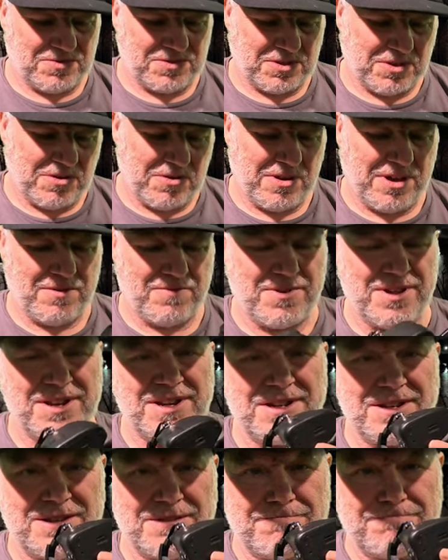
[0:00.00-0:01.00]
So I
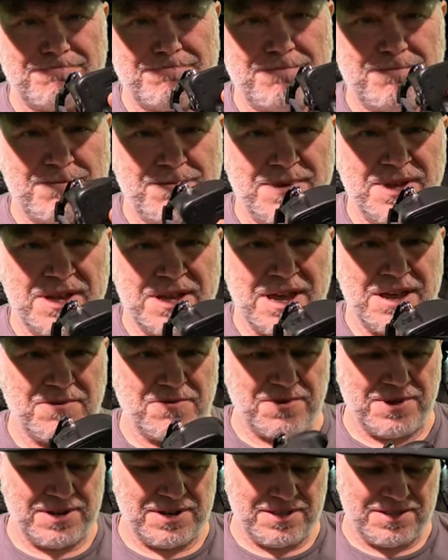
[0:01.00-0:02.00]
wanted to get
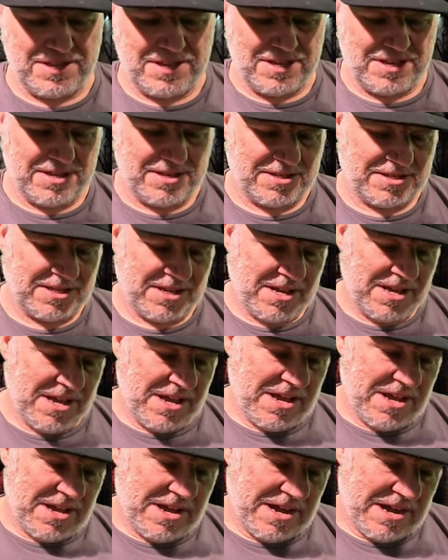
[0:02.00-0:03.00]
one of these
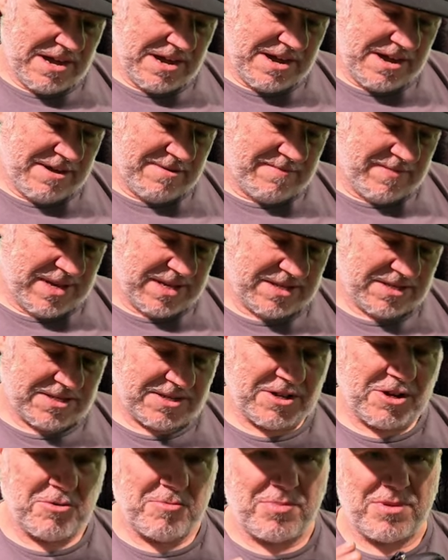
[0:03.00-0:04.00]
and
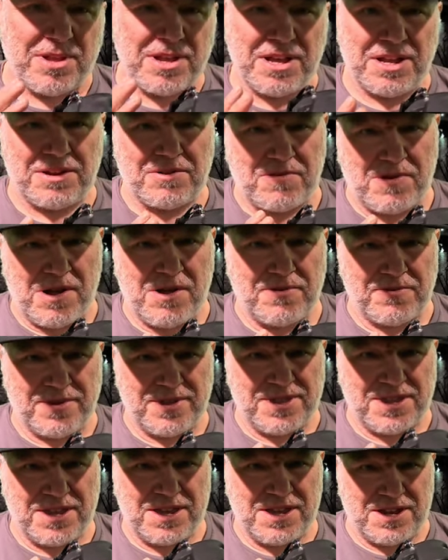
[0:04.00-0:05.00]
start playing around
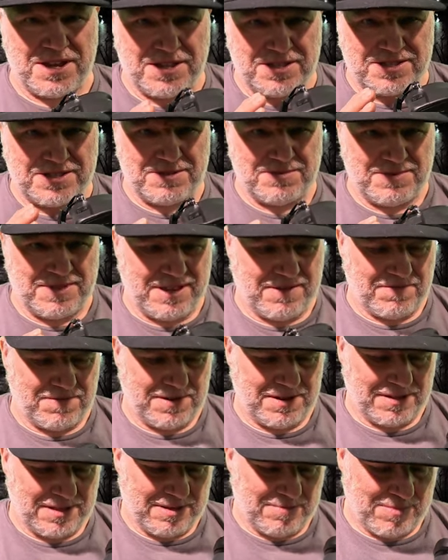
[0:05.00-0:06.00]
with it. It's
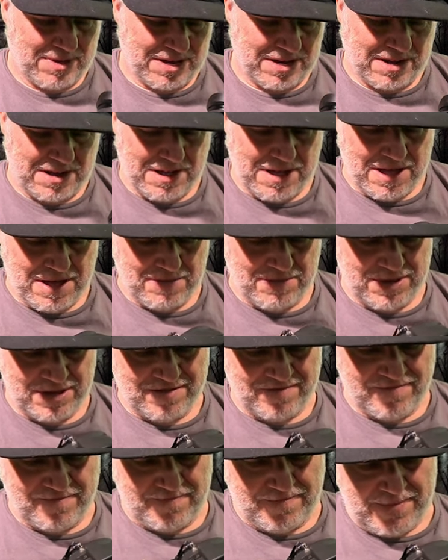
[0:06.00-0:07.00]
definitely been a hobby
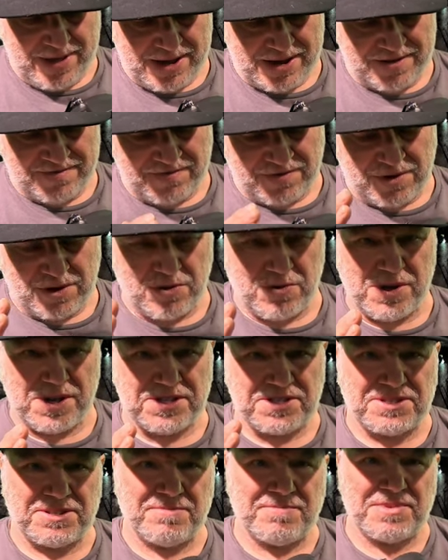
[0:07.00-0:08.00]
of mine for
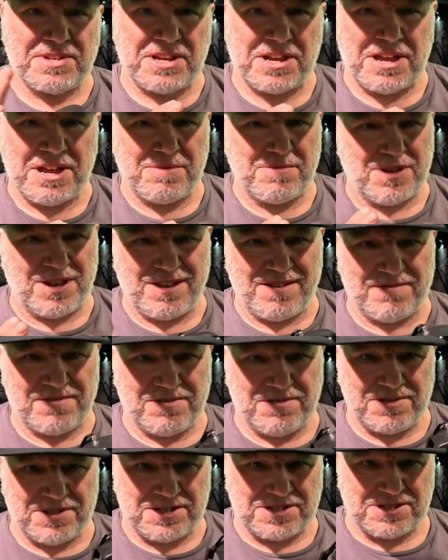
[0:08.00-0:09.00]
quite some time. I haven't
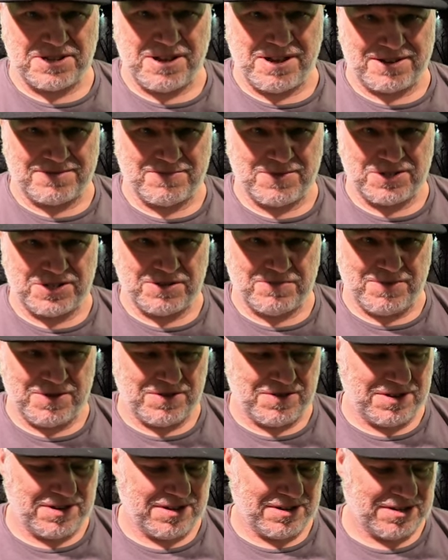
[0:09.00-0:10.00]
really talked much
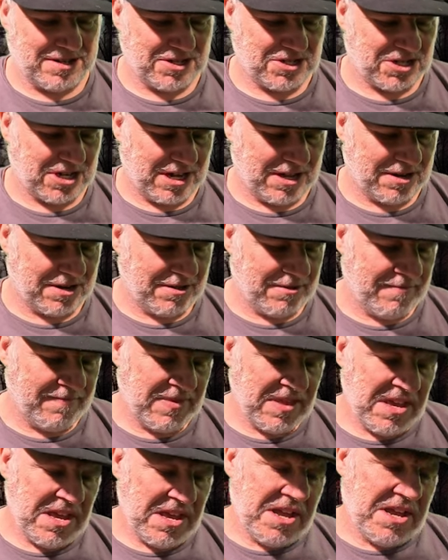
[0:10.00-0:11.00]
about it on the channel,
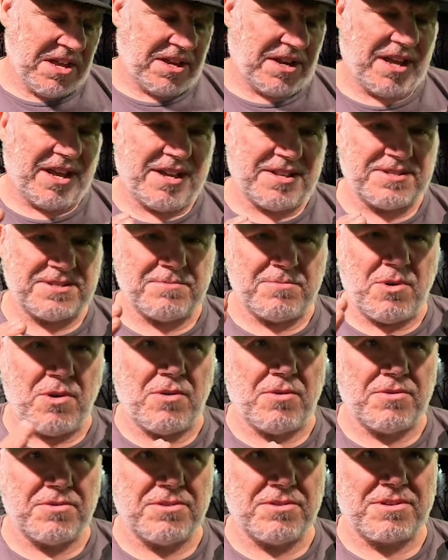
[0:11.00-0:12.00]
and I had some
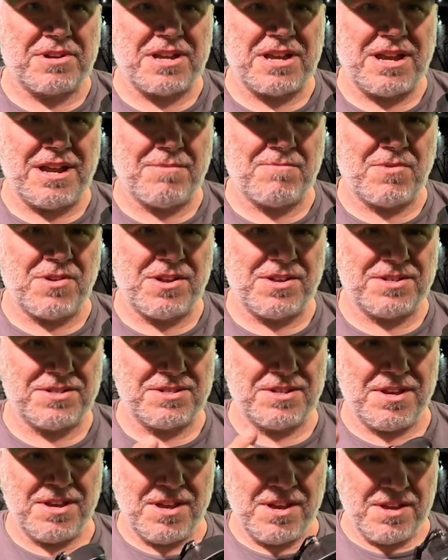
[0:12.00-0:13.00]
older
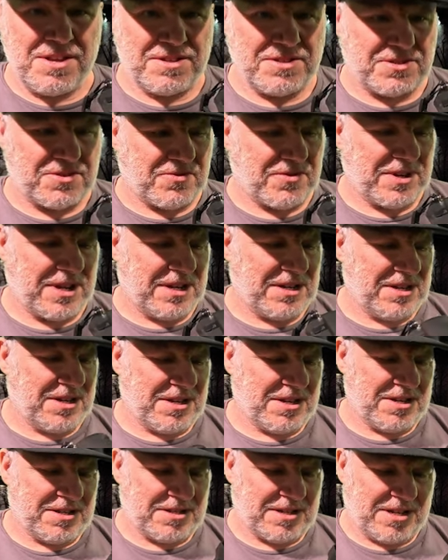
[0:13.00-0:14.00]
cameras. And so what I
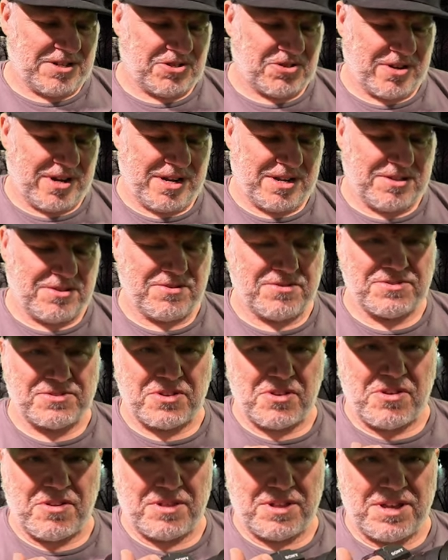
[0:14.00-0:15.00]
did is I traded those
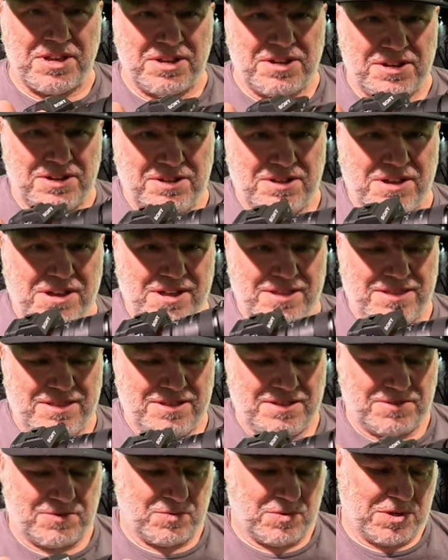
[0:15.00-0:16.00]
all in and got
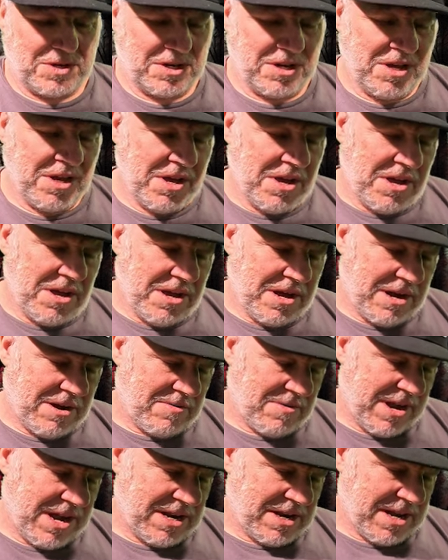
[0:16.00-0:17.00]
this one.
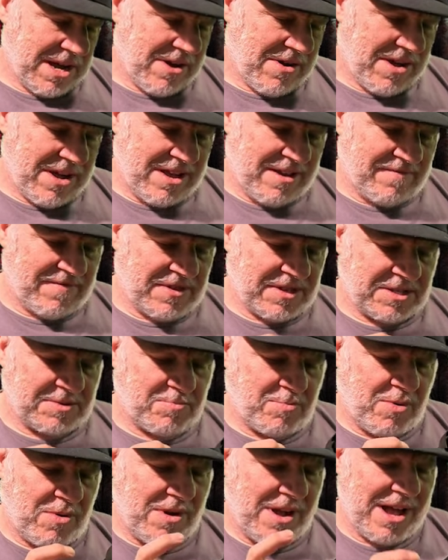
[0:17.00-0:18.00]
Right now I have this
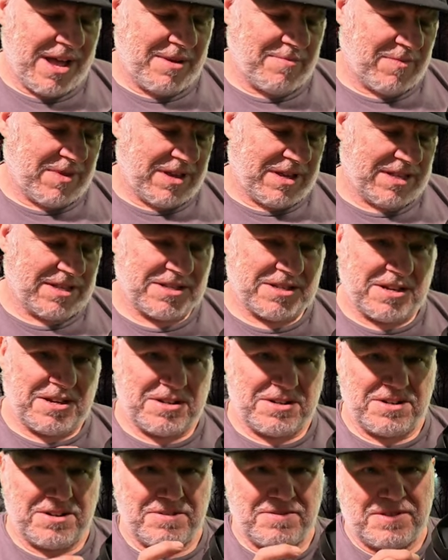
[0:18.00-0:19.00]
prime lens
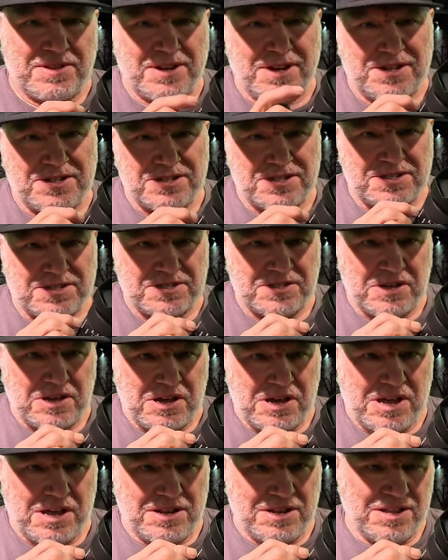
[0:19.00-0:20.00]
on here that I just
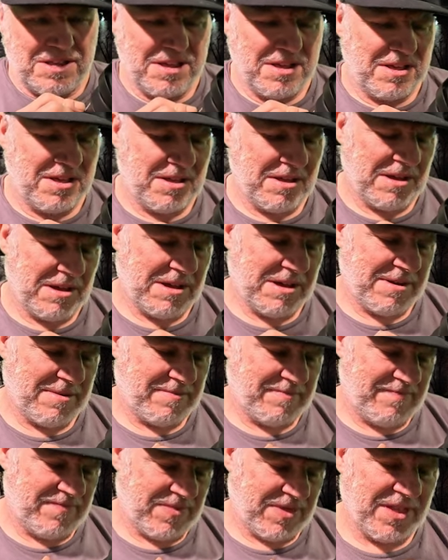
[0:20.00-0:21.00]
got.
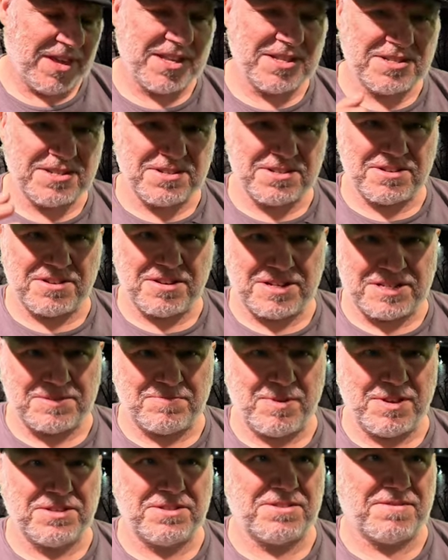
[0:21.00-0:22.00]
Lenses are
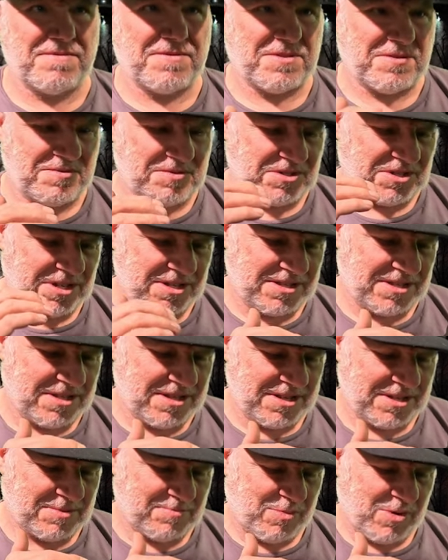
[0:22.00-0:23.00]
expensive, so just
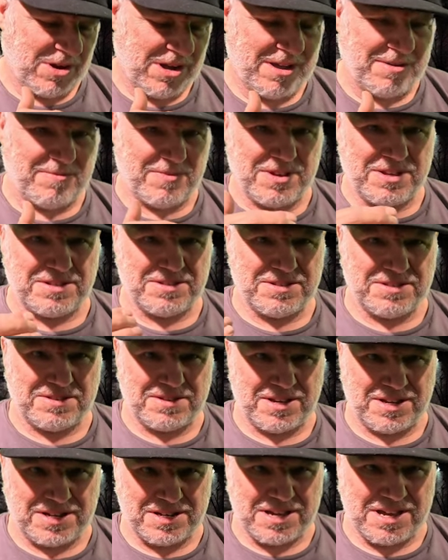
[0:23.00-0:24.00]
this prime lens is
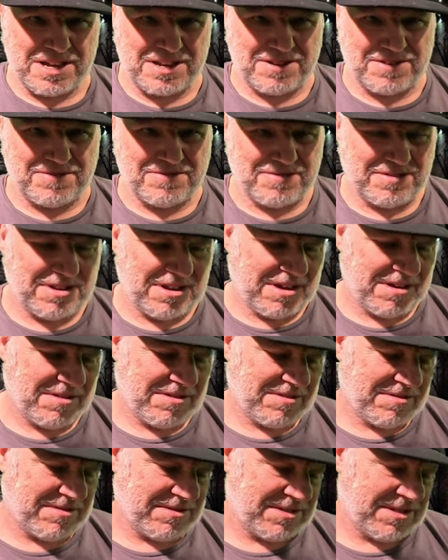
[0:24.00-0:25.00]
like
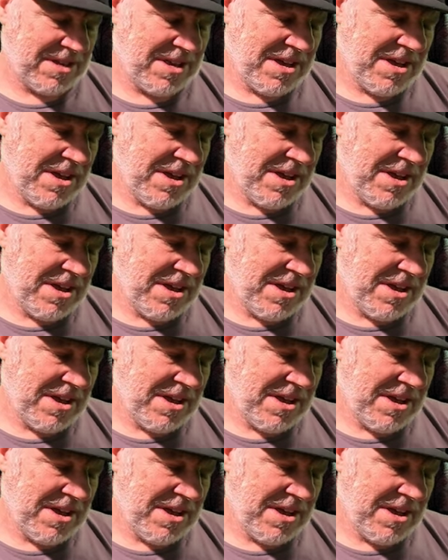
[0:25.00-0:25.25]
$900.